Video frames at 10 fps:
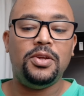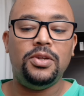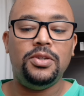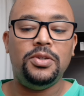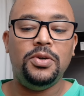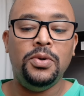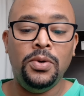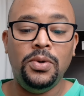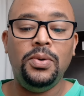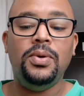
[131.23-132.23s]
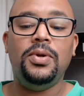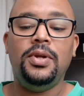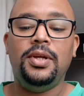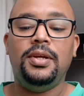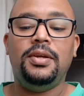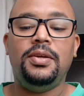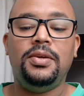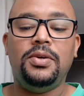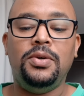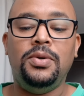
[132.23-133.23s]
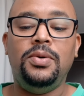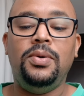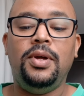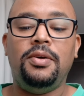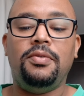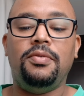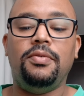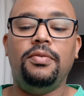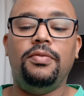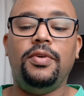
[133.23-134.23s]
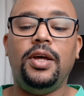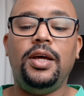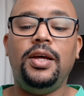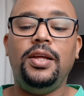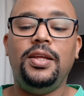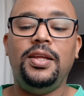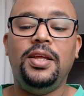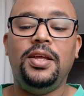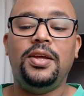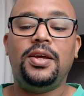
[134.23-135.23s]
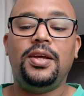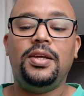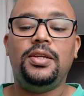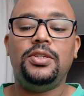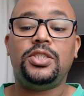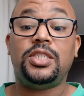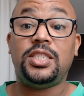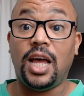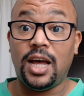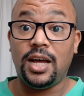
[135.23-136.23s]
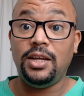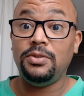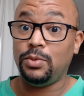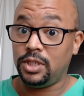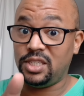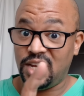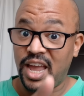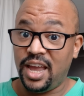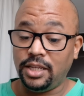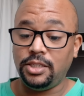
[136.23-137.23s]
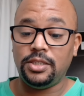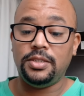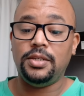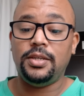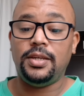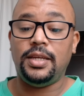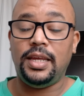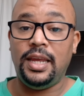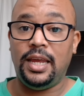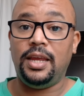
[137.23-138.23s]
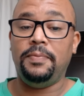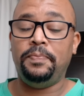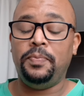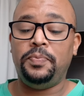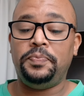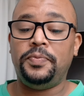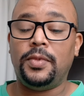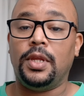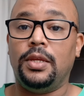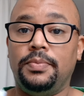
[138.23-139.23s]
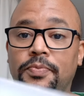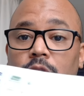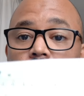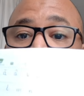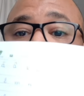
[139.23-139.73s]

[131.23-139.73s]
Ooh. Ooh. Ooh. Ooh. The. Sa, which is an X. E. e. So